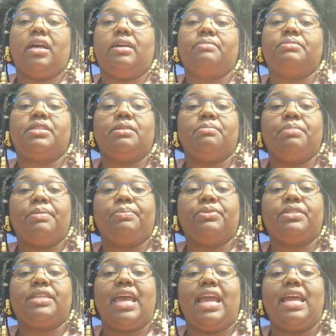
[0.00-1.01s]
Some people
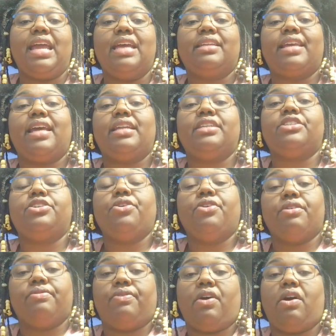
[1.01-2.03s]
say that it's
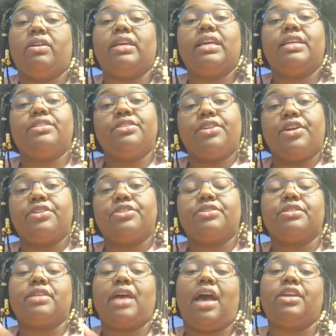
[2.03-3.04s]
your fault. It's nurture.
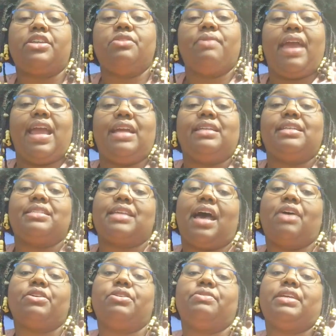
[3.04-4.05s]
It's how you ate. It's
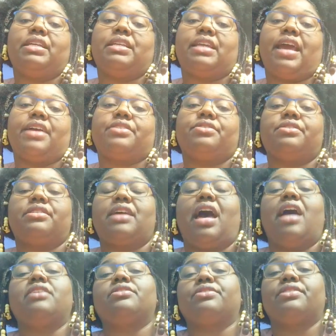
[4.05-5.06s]
how you didn't
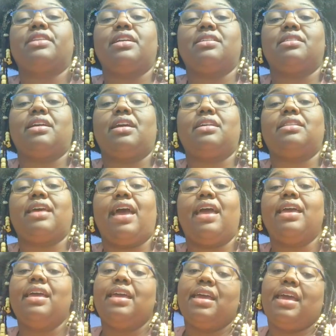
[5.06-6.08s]
exercise or things like that.
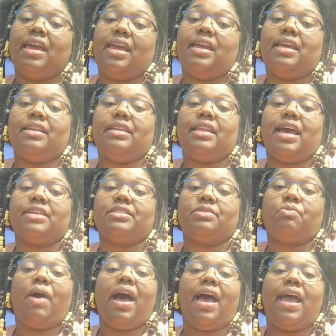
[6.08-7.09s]
And that's
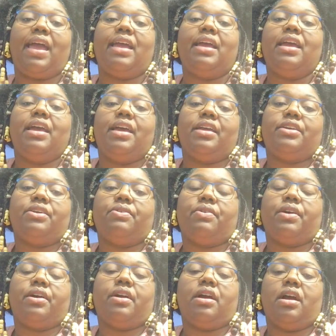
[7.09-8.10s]
why
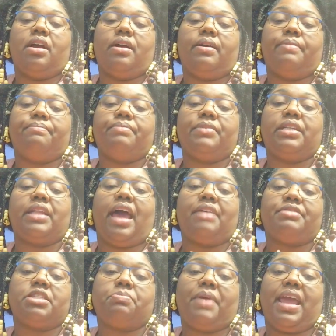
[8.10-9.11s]
your
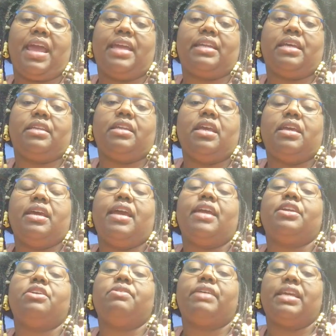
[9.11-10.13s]
lifespan and
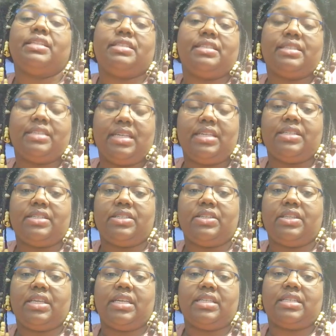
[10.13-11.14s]
you get diseases
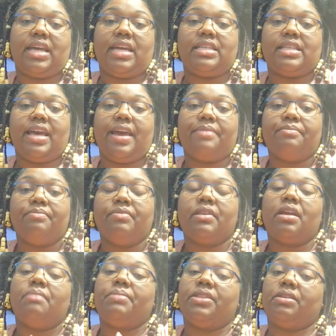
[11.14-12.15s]
and things like that.
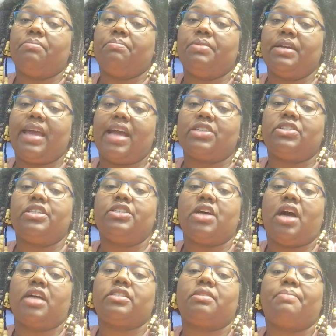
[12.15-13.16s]
But the book actually
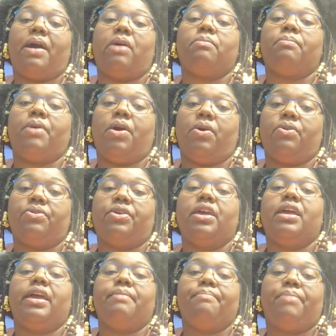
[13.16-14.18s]
talks about both.
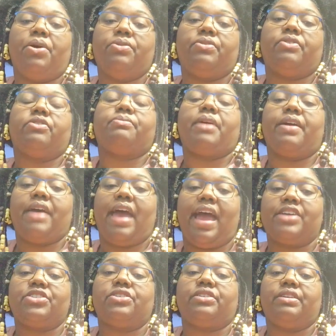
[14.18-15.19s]
And both of them are
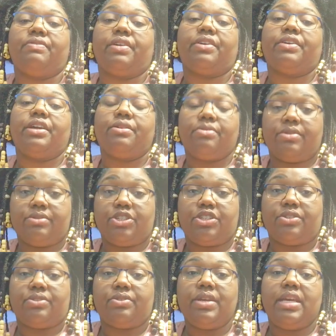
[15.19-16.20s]
actually very
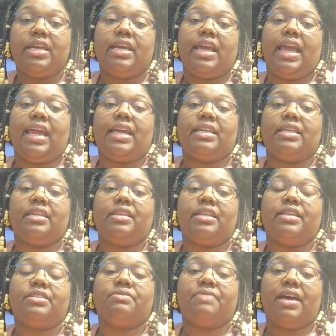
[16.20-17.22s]
crucial in
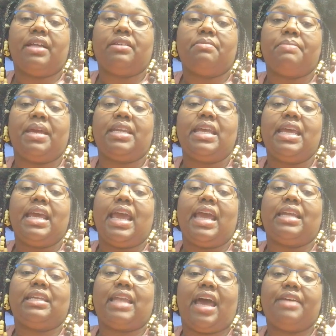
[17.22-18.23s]
the development
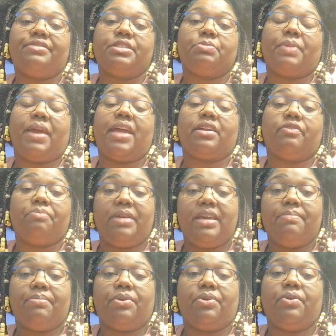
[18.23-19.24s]
and lifespan of
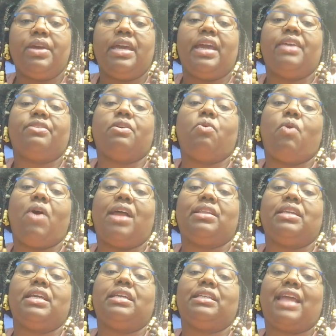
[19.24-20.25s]
people and the
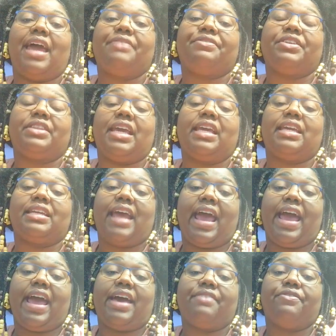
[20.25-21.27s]
quality of life that they can
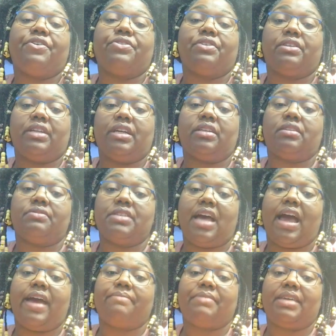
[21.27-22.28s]
have for the length of
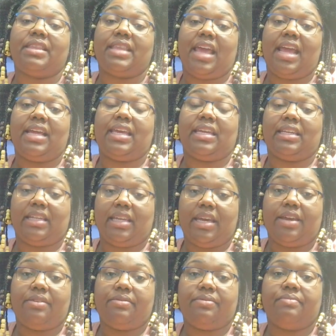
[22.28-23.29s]
time that they can
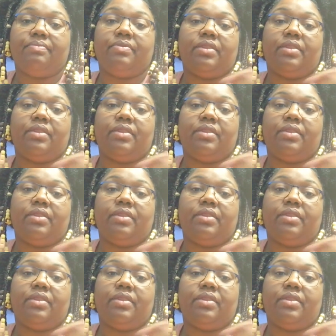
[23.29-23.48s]
live.